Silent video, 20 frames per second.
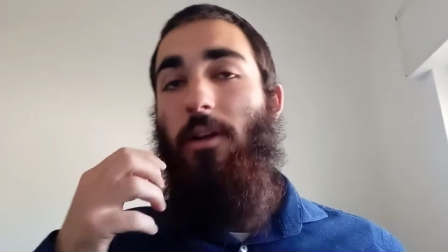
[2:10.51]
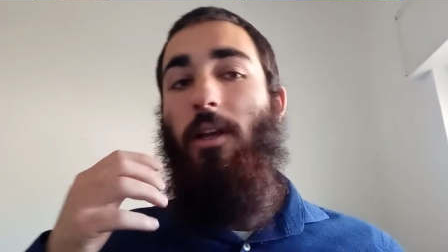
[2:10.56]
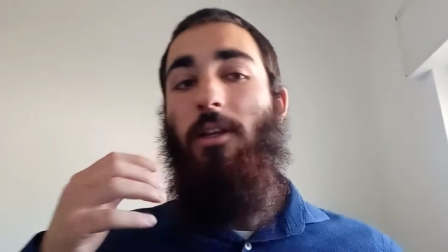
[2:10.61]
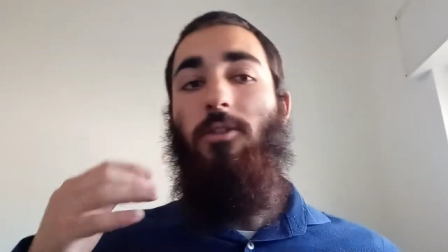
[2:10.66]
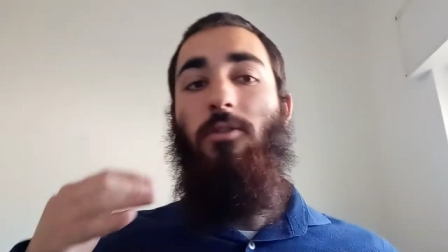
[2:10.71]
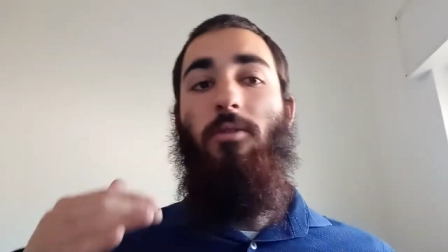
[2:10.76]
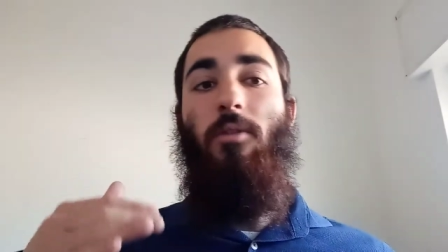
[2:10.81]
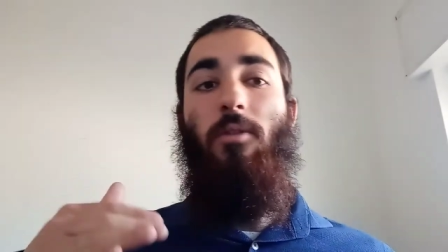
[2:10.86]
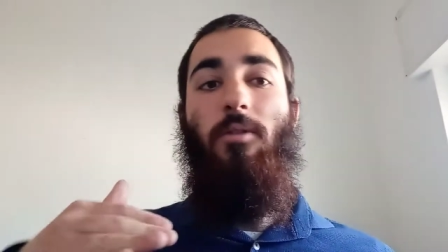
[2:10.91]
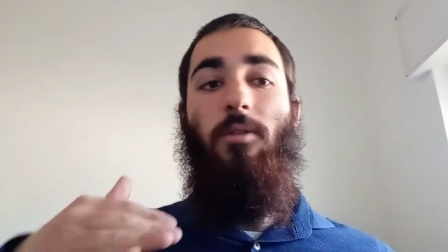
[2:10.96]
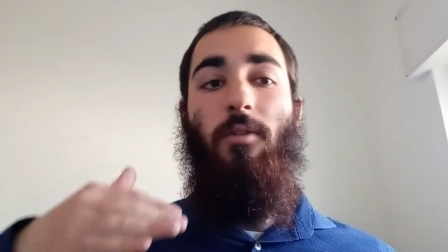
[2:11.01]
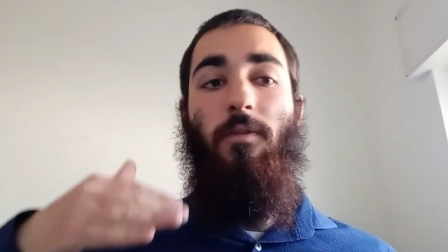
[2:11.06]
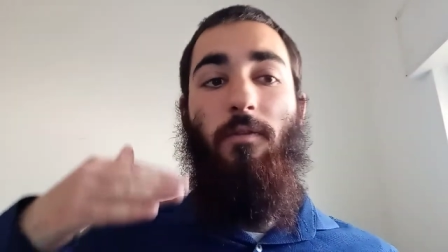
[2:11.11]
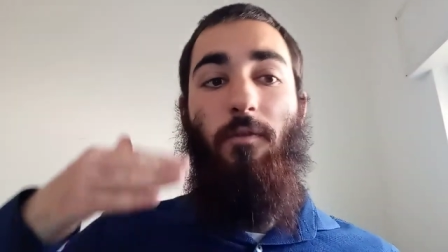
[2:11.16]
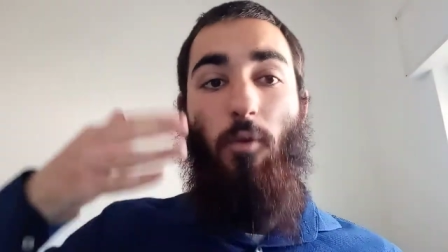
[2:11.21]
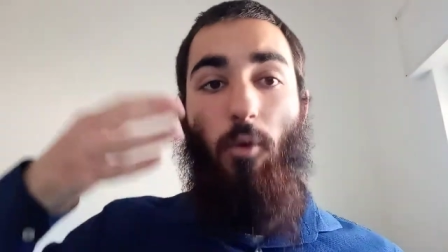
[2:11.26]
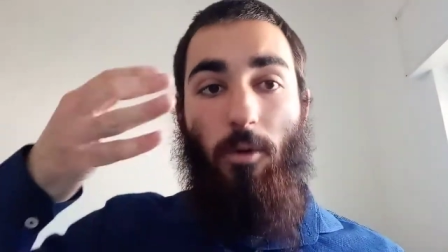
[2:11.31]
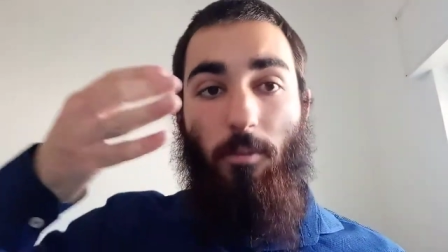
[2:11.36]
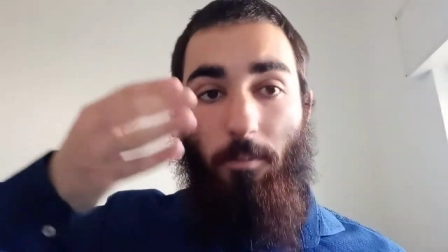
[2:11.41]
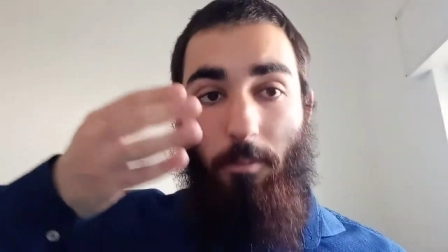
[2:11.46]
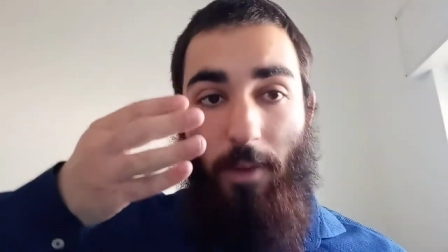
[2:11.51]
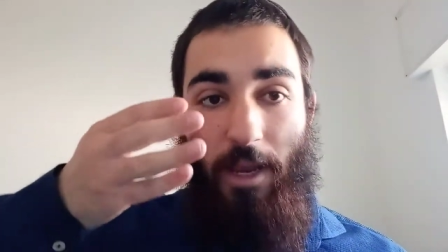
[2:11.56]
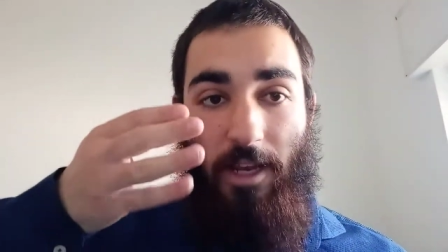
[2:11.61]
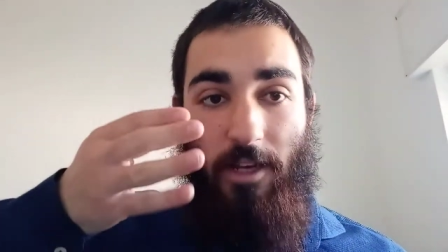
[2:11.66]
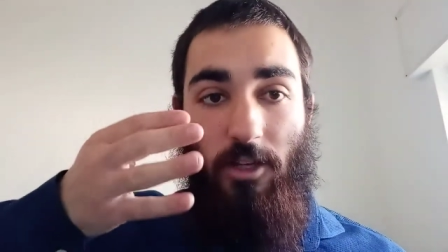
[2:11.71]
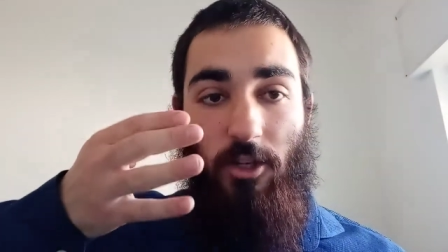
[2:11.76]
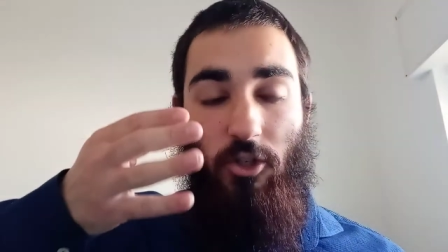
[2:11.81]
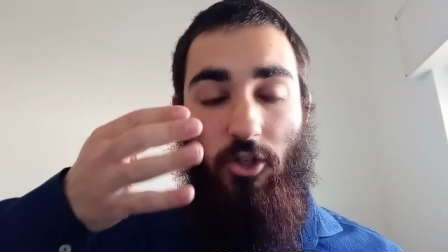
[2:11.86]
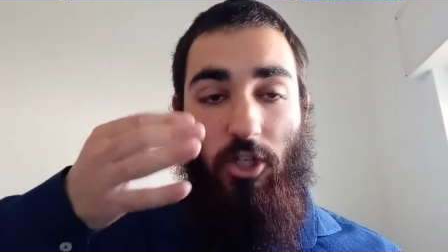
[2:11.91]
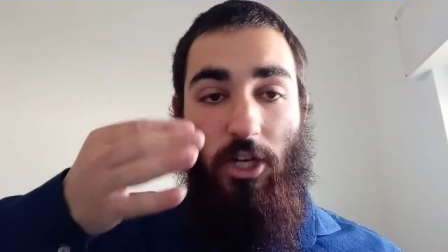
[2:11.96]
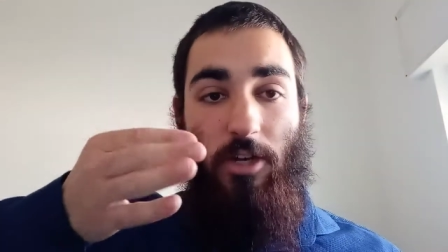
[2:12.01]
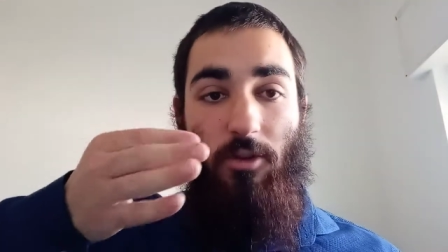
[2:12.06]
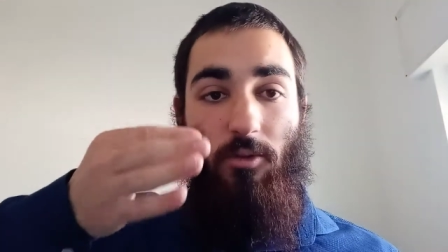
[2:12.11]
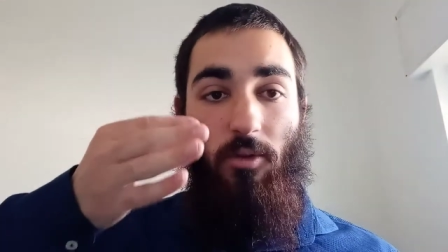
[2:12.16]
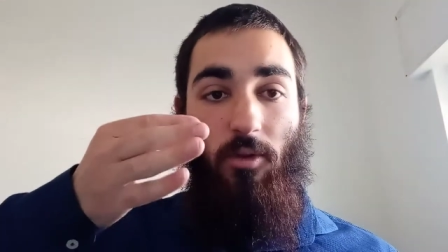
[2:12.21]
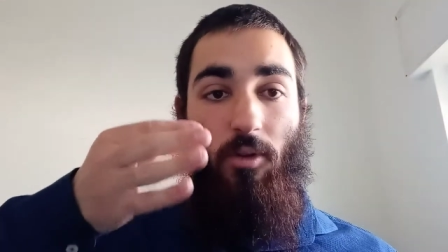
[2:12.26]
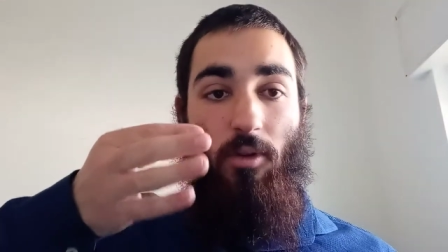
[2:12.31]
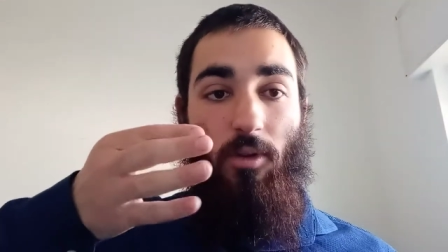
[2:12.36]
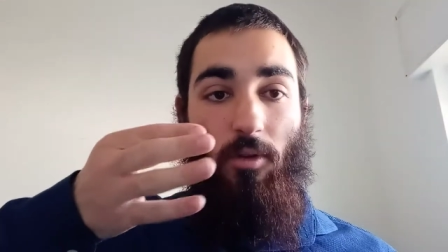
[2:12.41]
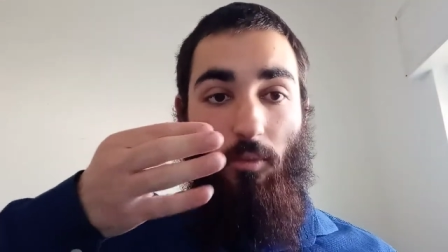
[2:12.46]
As you know, there are four main
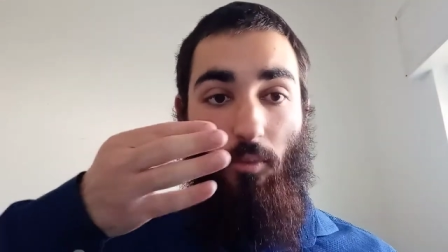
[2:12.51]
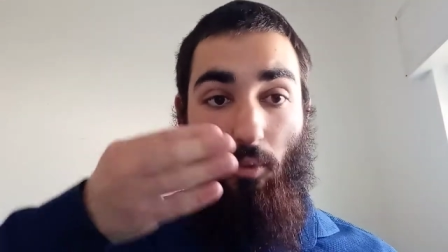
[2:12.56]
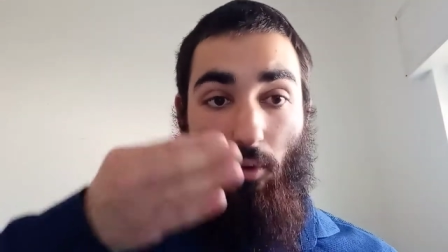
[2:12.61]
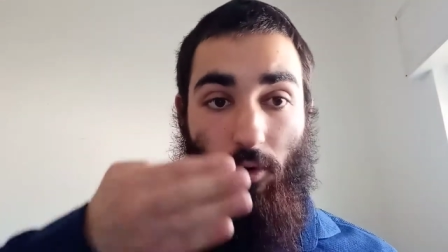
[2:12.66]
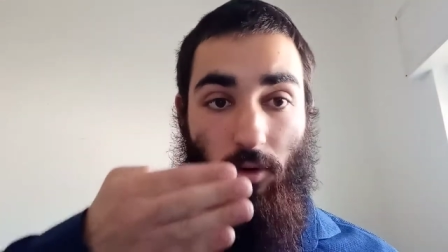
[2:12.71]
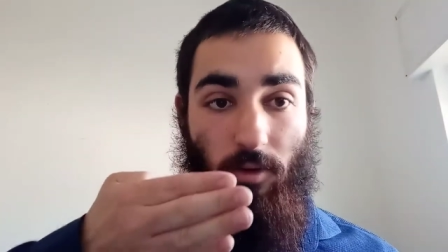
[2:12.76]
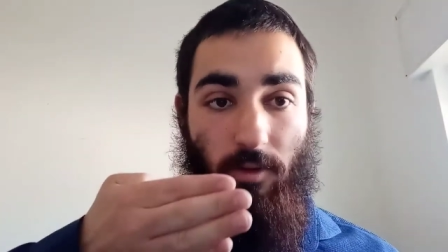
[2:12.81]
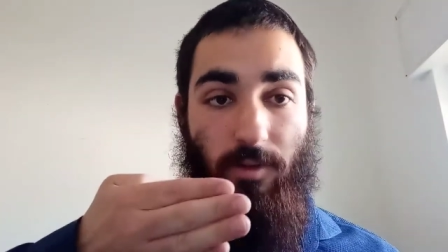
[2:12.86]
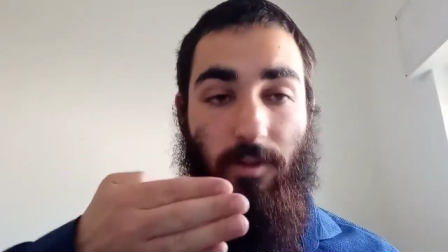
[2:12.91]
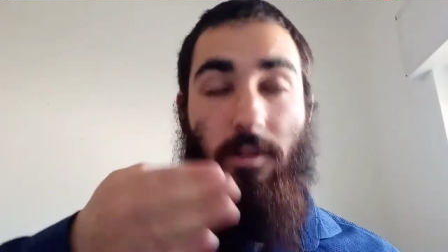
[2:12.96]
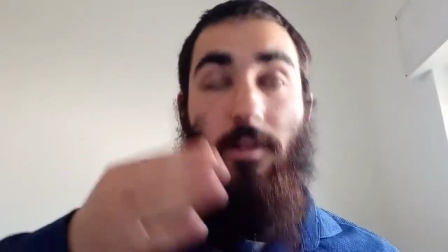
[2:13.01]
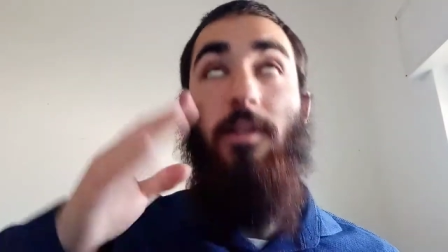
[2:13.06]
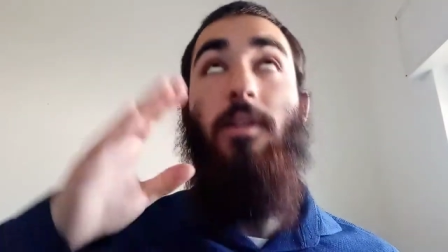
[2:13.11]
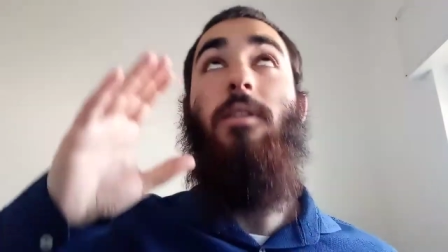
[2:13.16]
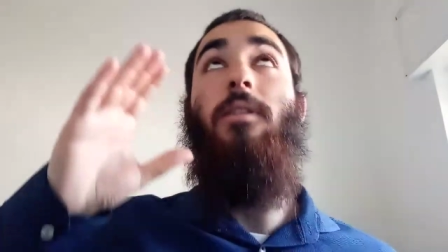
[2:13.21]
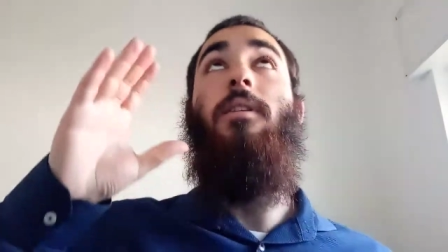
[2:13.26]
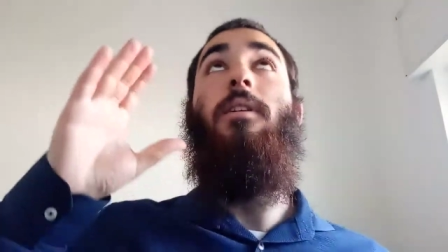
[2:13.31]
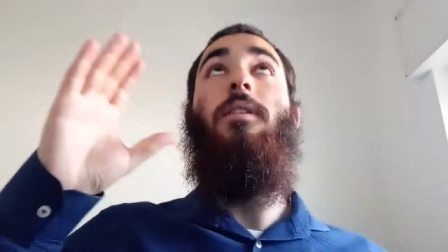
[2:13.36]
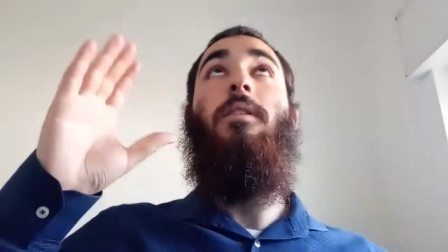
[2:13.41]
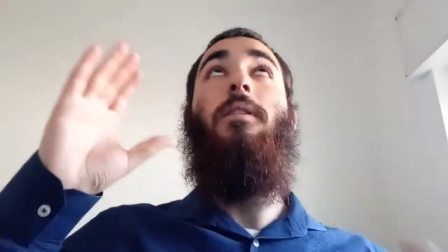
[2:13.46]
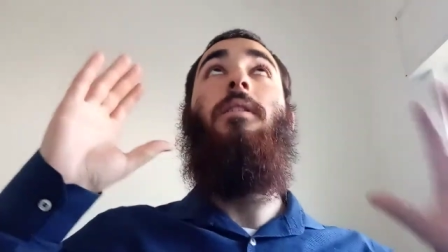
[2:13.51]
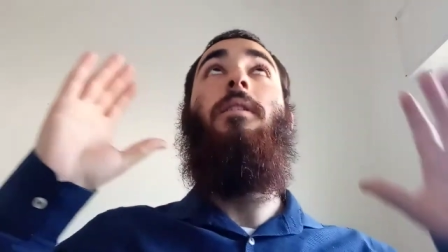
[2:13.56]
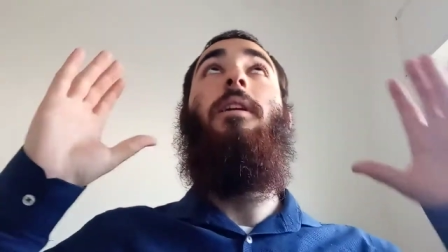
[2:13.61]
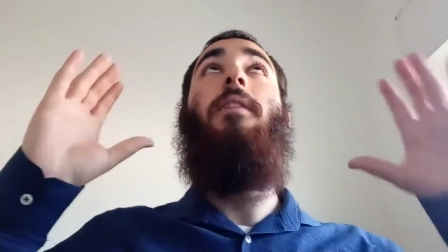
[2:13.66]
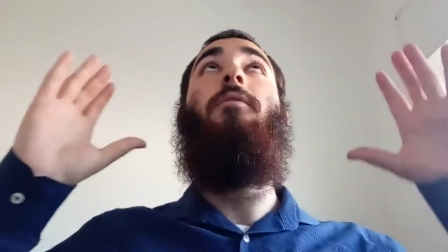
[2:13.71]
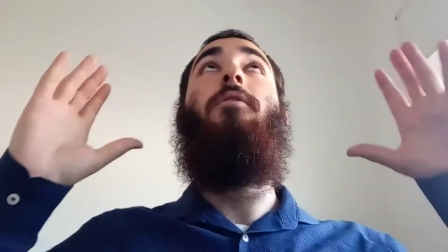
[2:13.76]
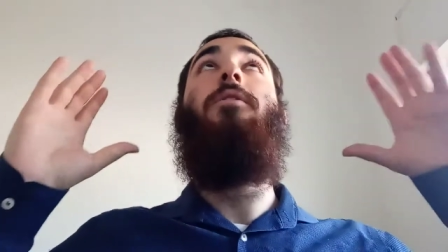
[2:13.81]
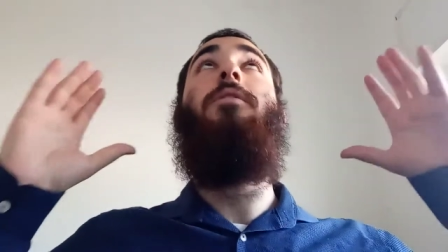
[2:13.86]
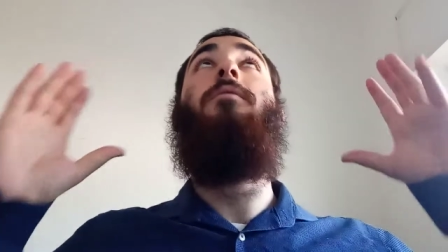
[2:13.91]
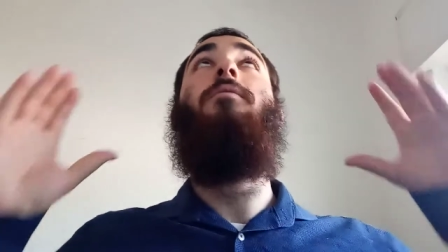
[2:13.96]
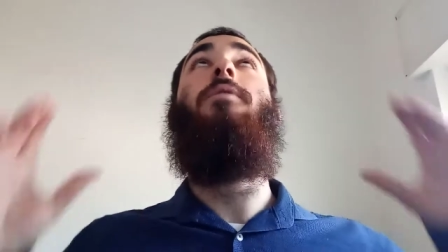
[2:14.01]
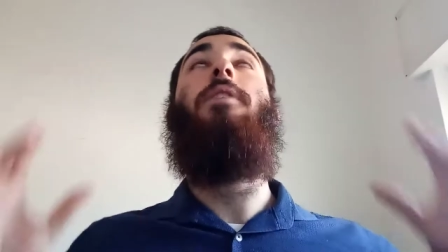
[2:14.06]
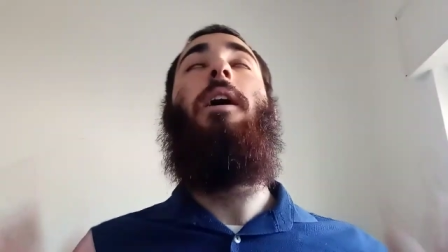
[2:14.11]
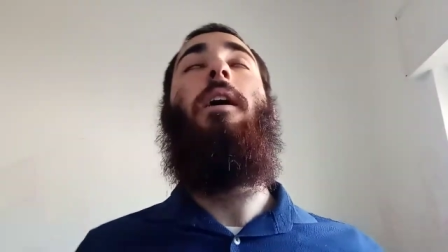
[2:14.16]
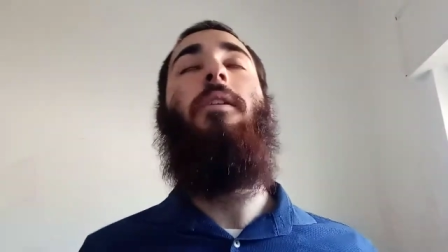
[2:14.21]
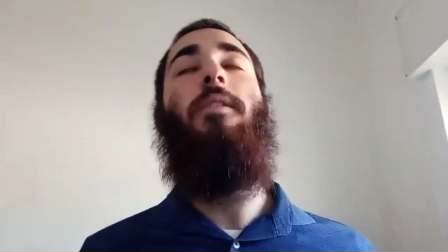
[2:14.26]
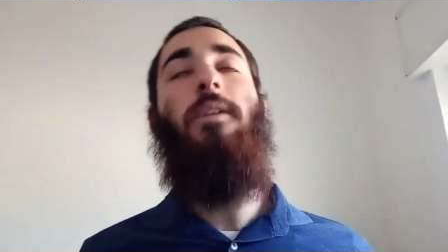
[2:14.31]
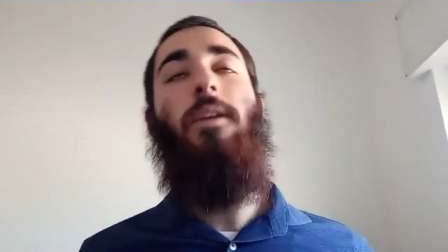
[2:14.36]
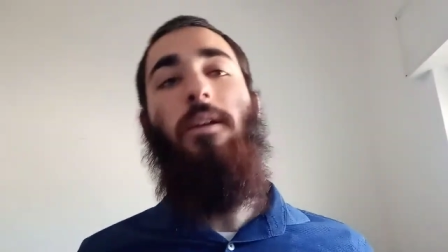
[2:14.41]
general worlds in the levels of reality,